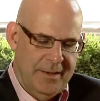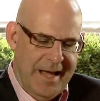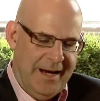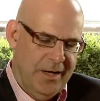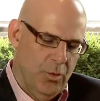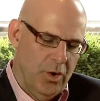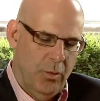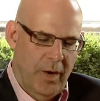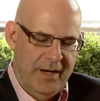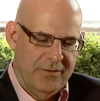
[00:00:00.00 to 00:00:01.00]
Natalie wore
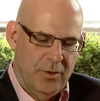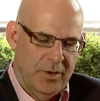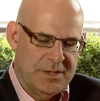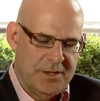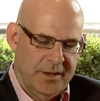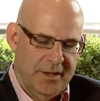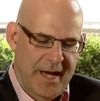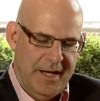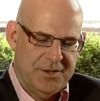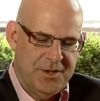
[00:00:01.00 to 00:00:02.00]
white, of course, looking
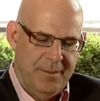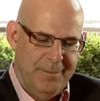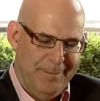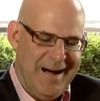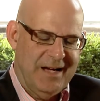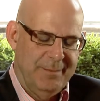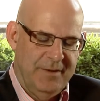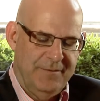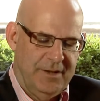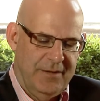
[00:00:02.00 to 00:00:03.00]
extra mock
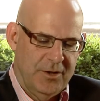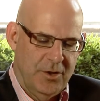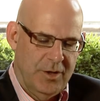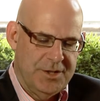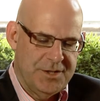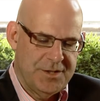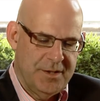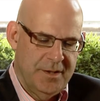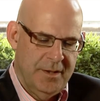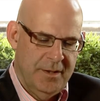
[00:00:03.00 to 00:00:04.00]
me forever gorgeous.
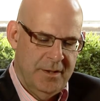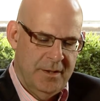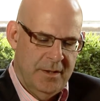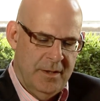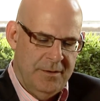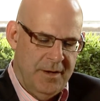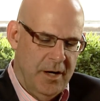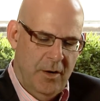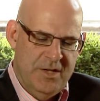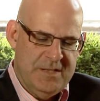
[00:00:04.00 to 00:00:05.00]
There
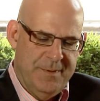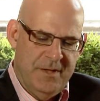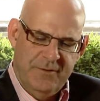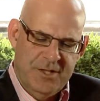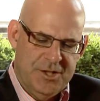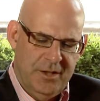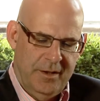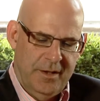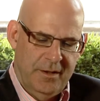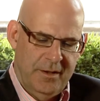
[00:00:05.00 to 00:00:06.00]
had always been a
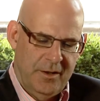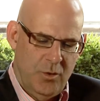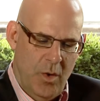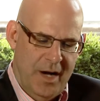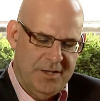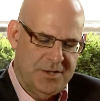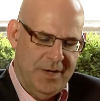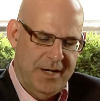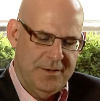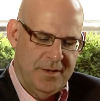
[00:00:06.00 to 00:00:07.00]
fragility inquiring
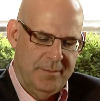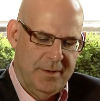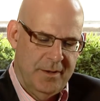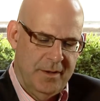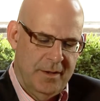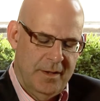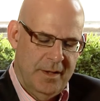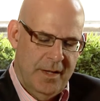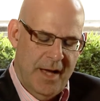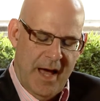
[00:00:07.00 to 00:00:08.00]
straight to her beauty.
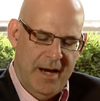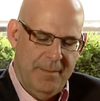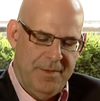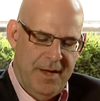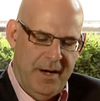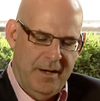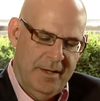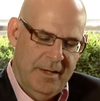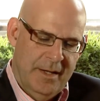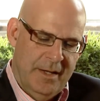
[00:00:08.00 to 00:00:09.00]
And up there,
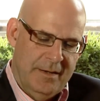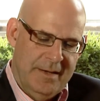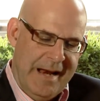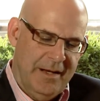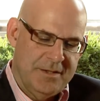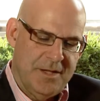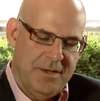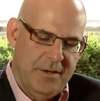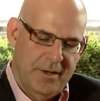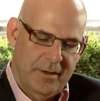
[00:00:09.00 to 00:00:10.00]
Natalie looked
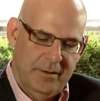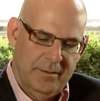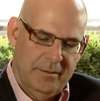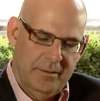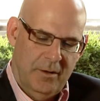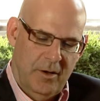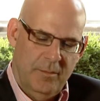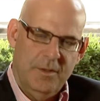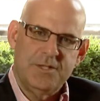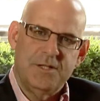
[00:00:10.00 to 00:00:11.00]
ethereal,
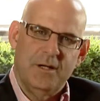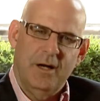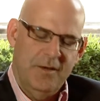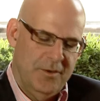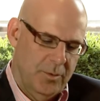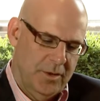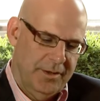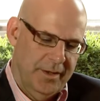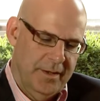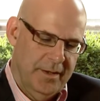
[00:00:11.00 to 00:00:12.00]
almost
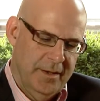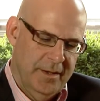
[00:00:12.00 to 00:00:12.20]
otherworldly.